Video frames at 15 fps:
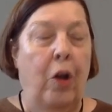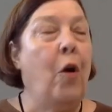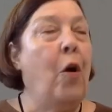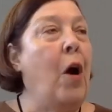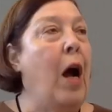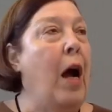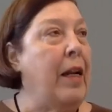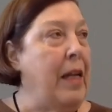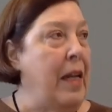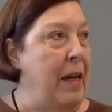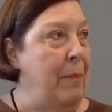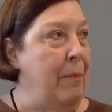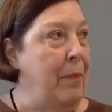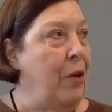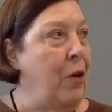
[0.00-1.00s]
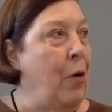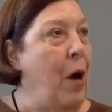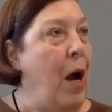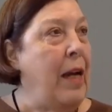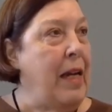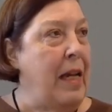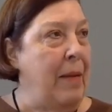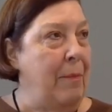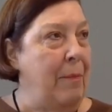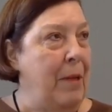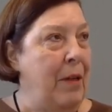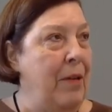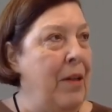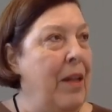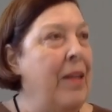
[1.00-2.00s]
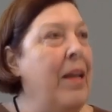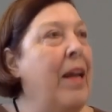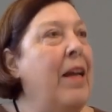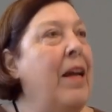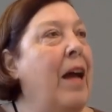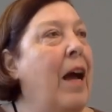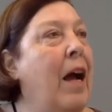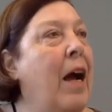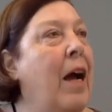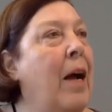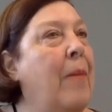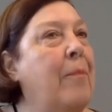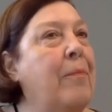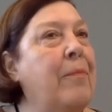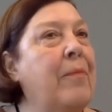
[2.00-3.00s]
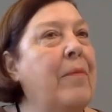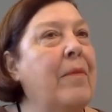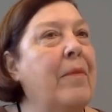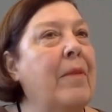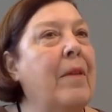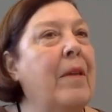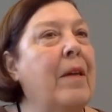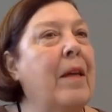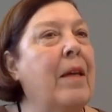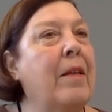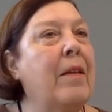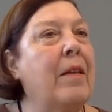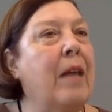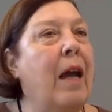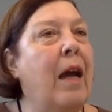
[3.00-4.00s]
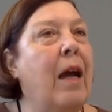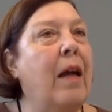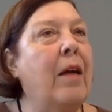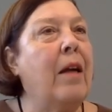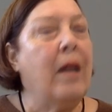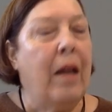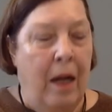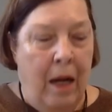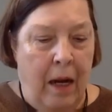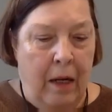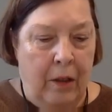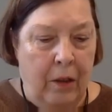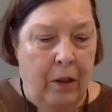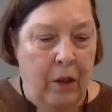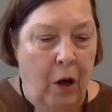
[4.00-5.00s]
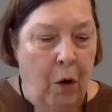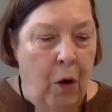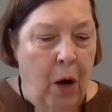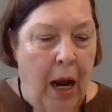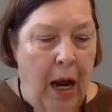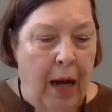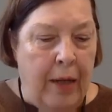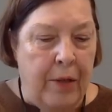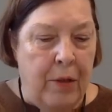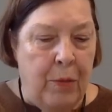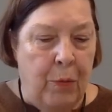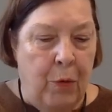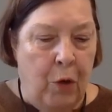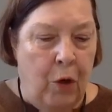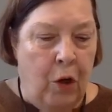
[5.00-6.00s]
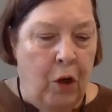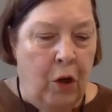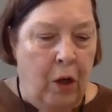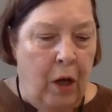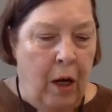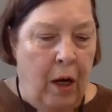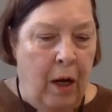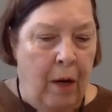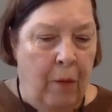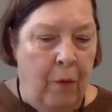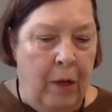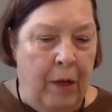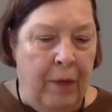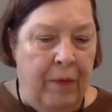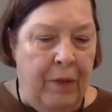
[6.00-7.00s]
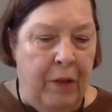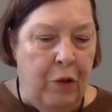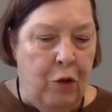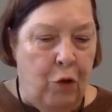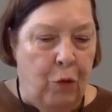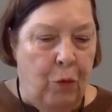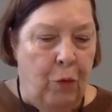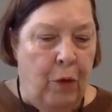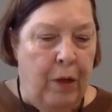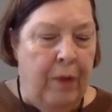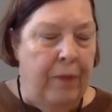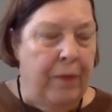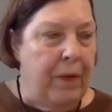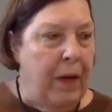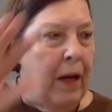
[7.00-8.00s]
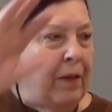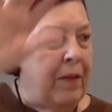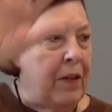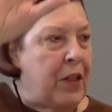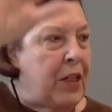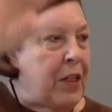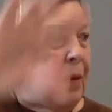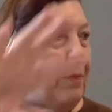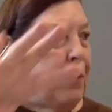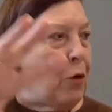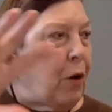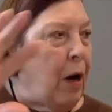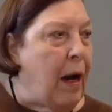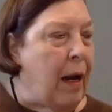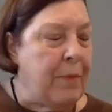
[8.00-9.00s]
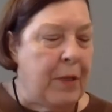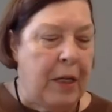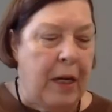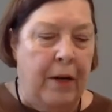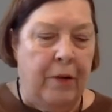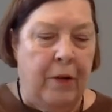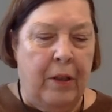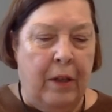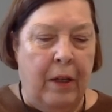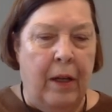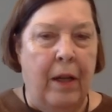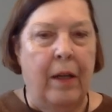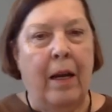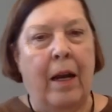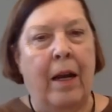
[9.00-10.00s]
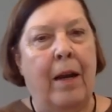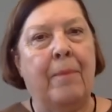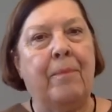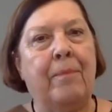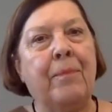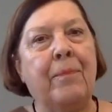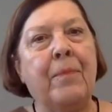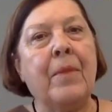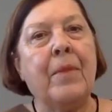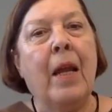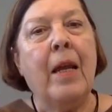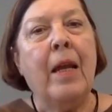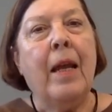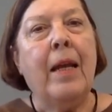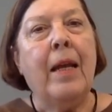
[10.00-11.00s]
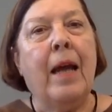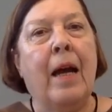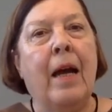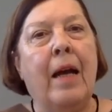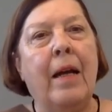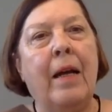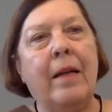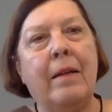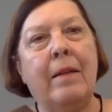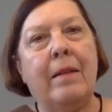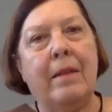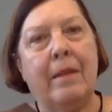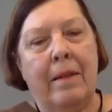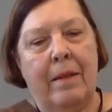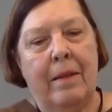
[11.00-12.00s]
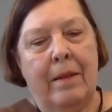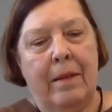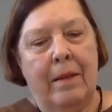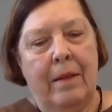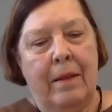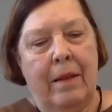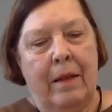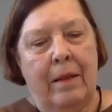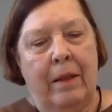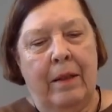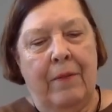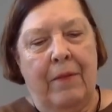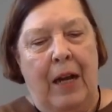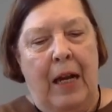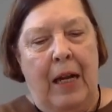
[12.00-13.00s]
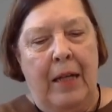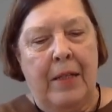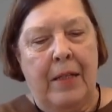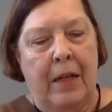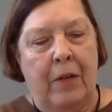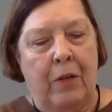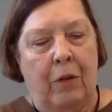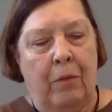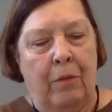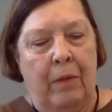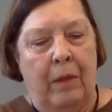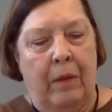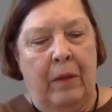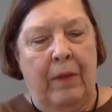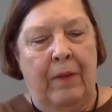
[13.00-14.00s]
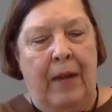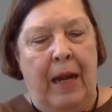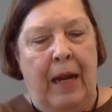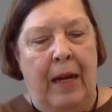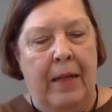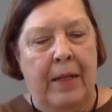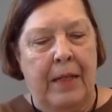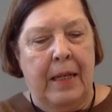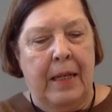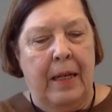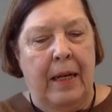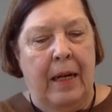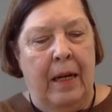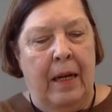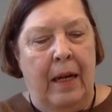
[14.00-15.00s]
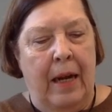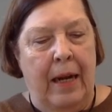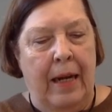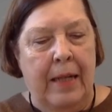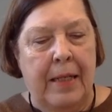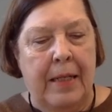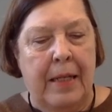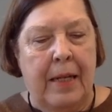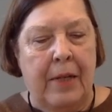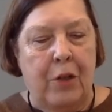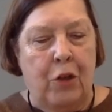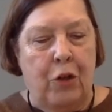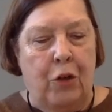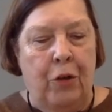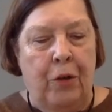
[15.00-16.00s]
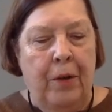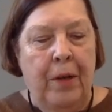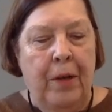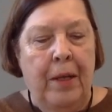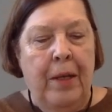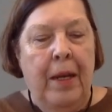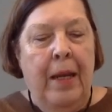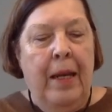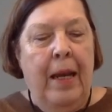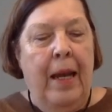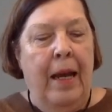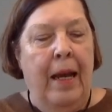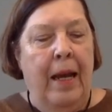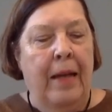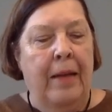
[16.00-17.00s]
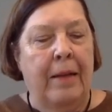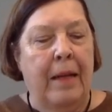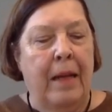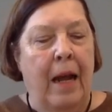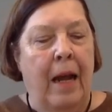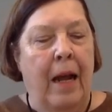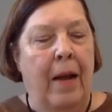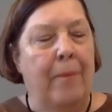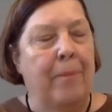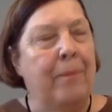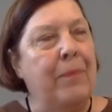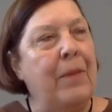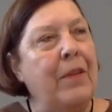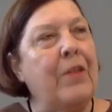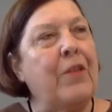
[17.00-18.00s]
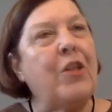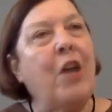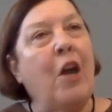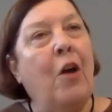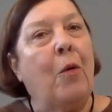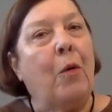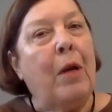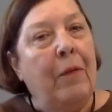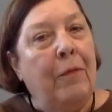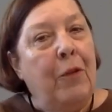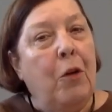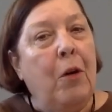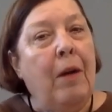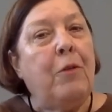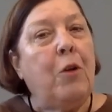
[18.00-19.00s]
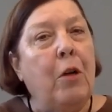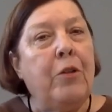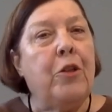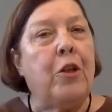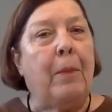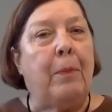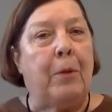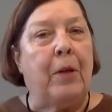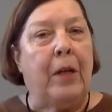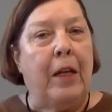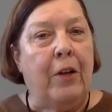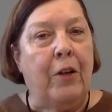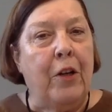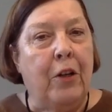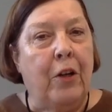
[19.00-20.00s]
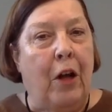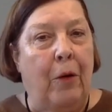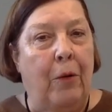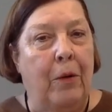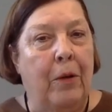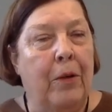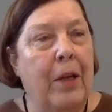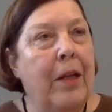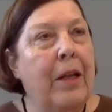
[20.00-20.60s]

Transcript: Kohani. Kohani. Um, the uh, Kohites were uh, one of the one of uh, the sub tribes under the um, uh, Levites under Levi the uh, ancestor, and um, so if you're ever on Jeopardy, here you go.